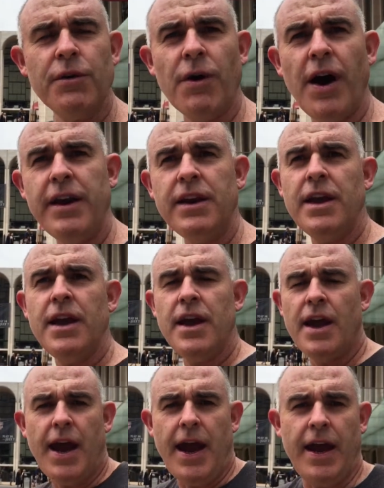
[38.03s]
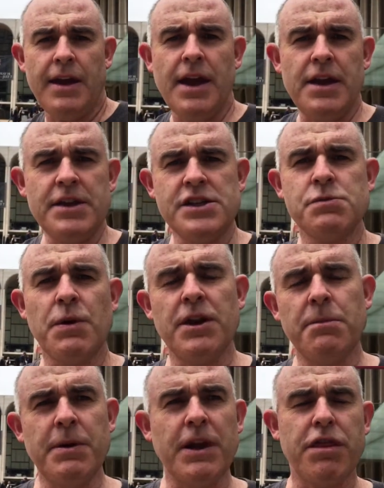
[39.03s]
right? And this is one
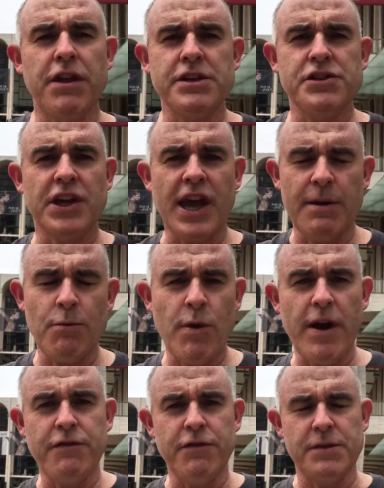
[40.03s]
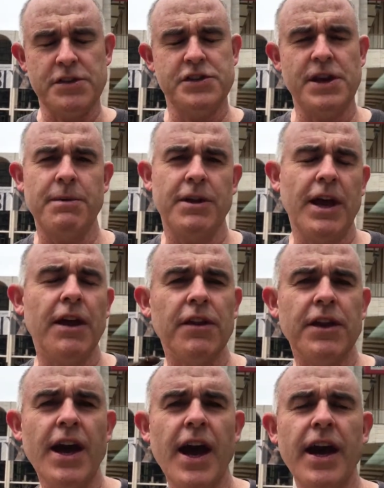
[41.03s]
of the big things that came away from the summit the
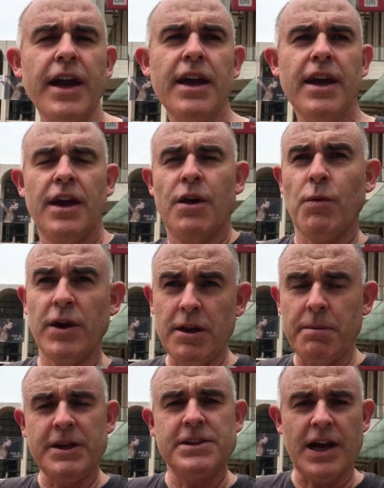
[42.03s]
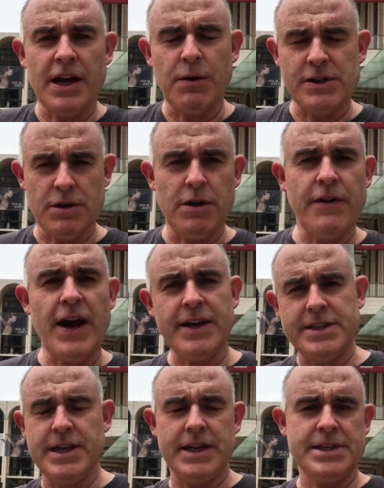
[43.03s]
other day. One of the big takeaways, a lot of
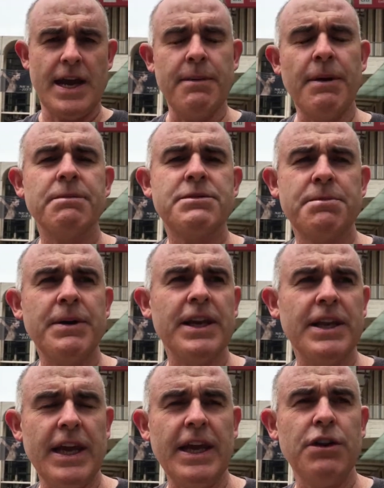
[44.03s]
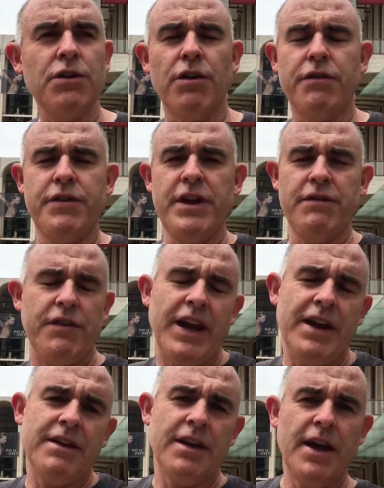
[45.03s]
architects came up to me at the end of the
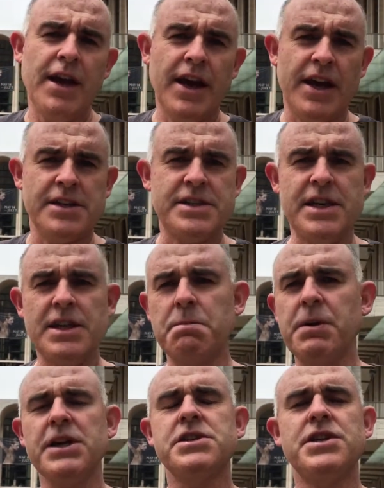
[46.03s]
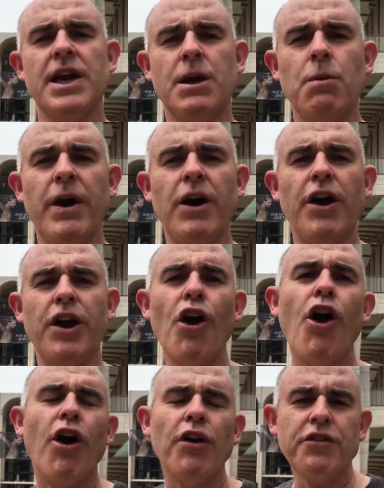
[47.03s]
event and said the biggest takeaway I
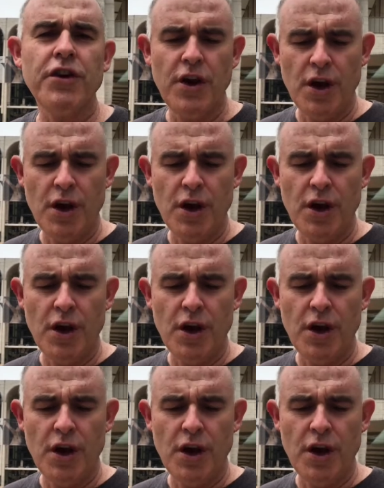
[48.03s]
got